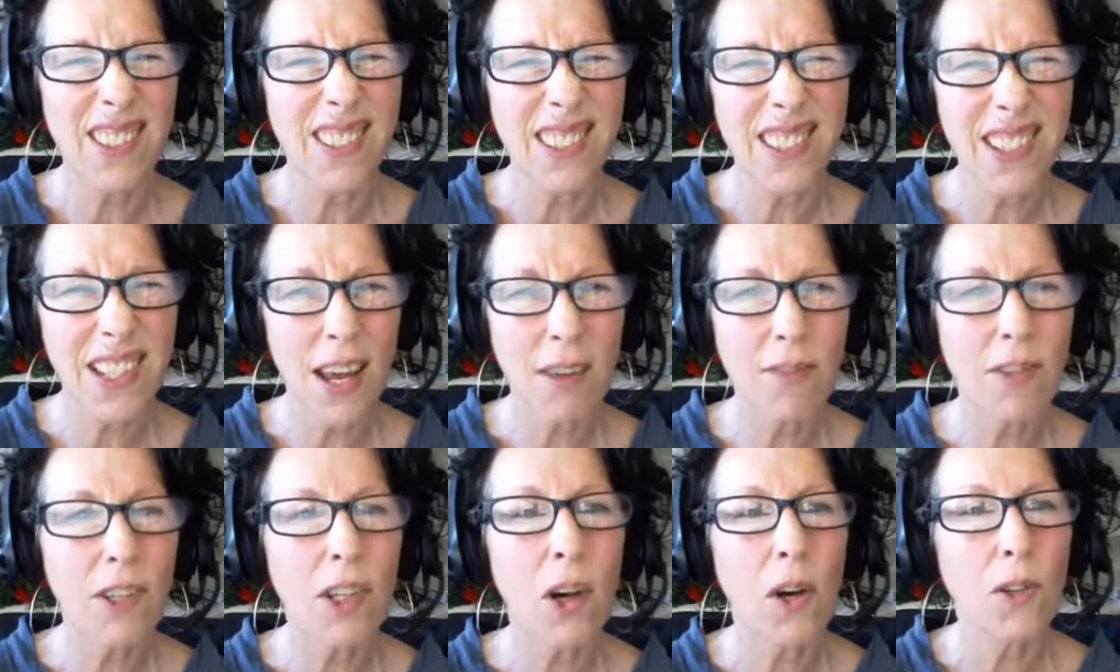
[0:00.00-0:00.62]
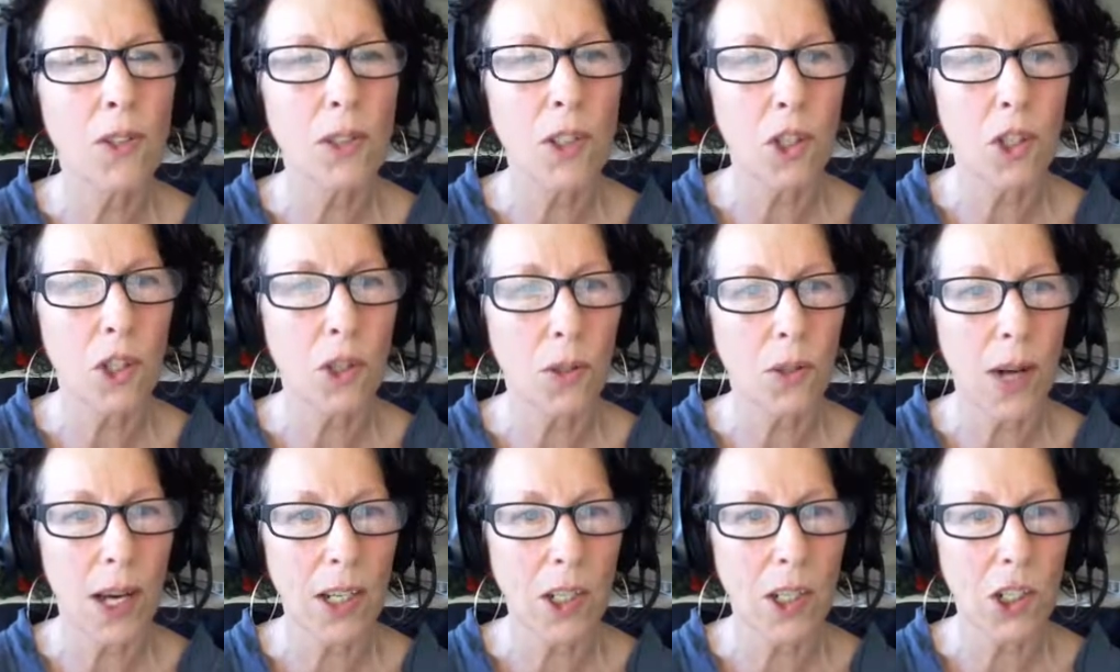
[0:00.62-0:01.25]
You're never going
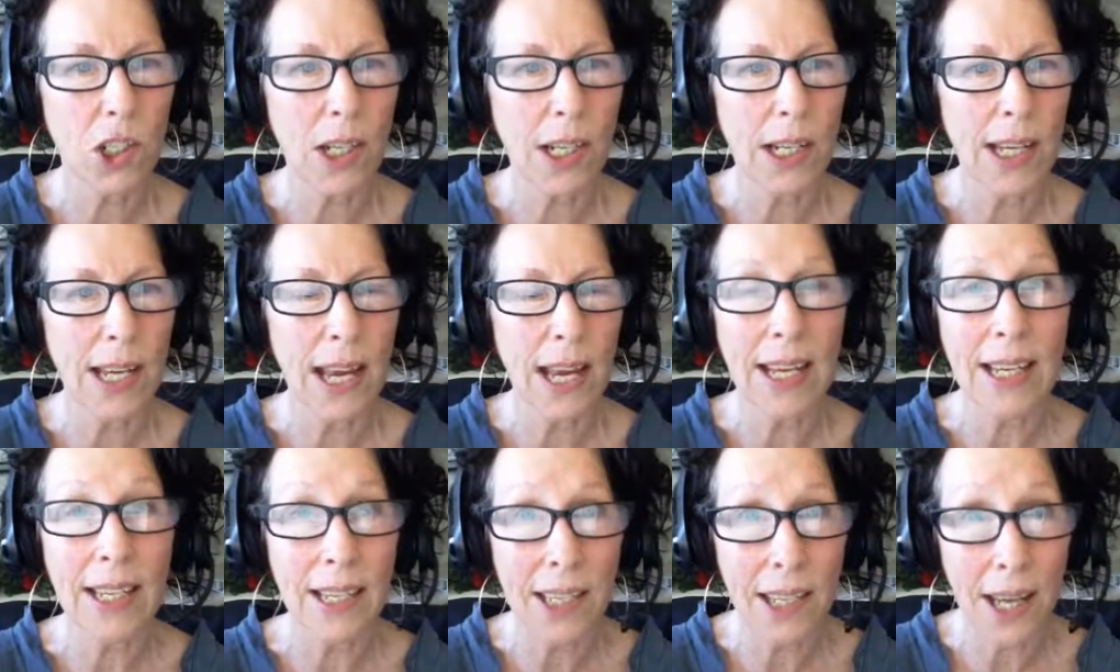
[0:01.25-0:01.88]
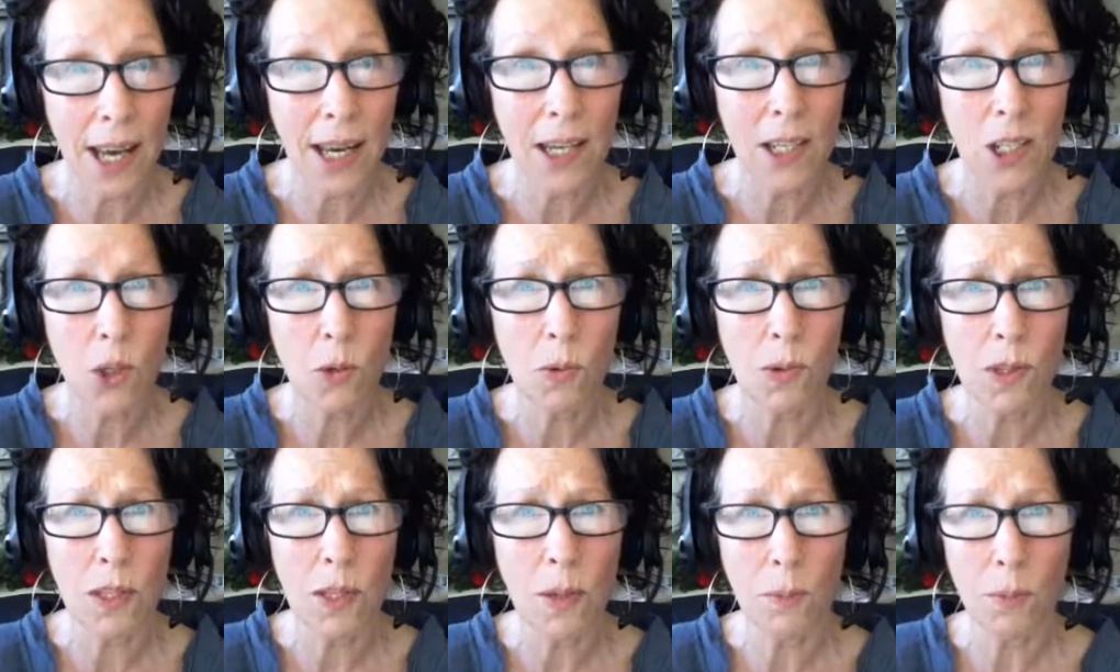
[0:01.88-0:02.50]
to actually
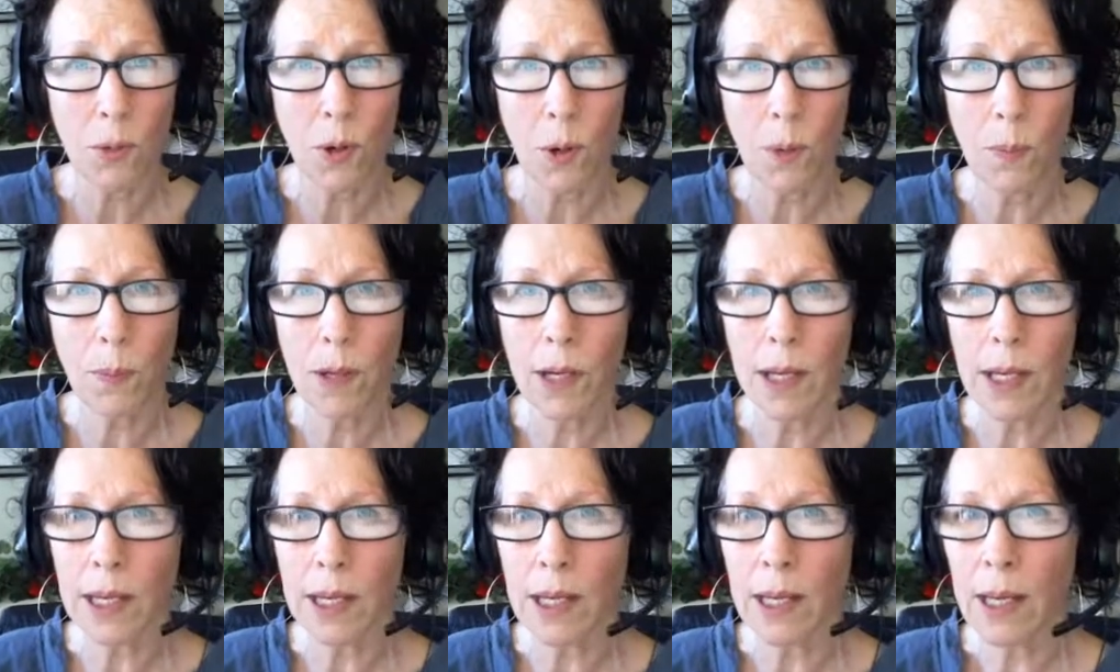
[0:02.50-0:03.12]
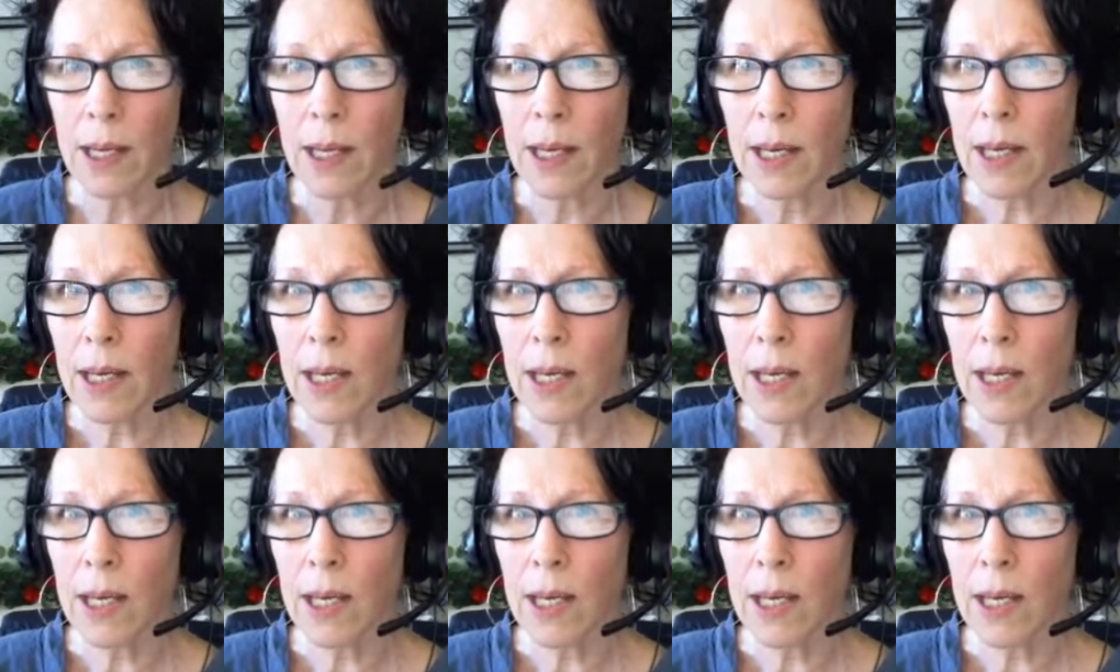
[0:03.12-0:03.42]
engage with it properly.